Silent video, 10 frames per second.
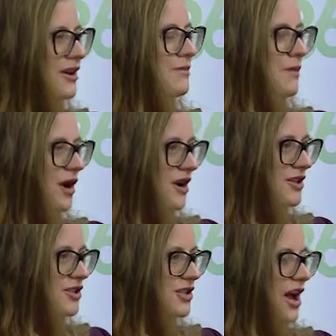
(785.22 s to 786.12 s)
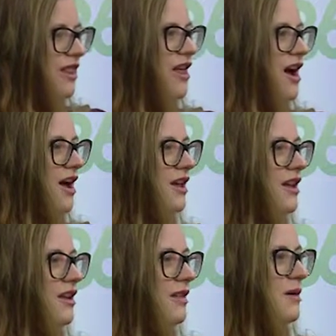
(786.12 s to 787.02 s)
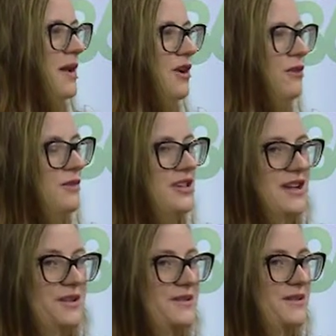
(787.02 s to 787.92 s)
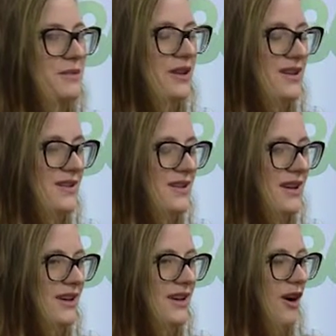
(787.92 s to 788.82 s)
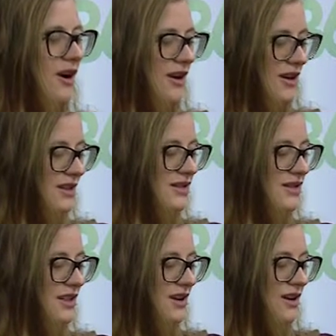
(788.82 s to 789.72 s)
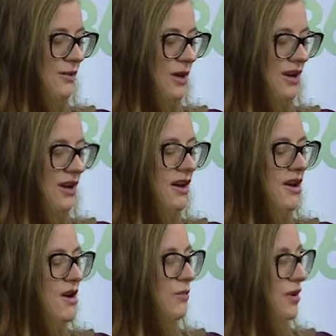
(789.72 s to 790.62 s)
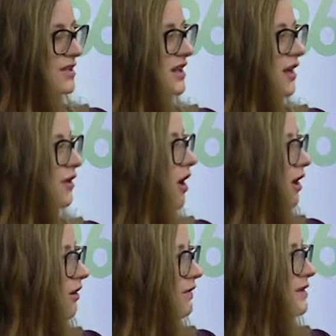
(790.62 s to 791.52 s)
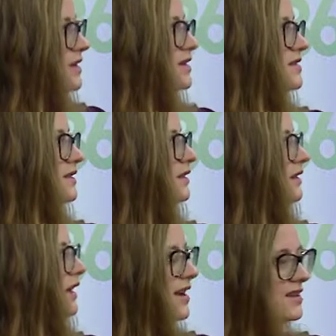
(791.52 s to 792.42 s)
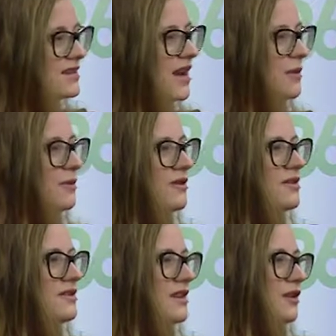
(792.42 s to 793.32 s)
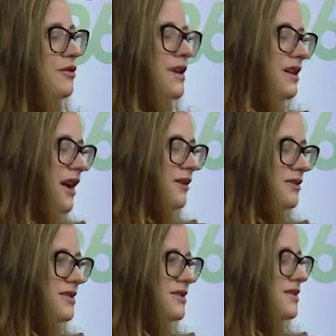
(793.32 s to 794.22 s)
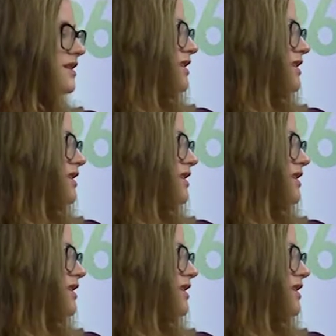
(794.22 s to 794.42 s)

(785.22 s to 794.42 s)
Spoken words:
in March, and then the makeover takes place in August, and we bring together all of these landscapers and greenhouse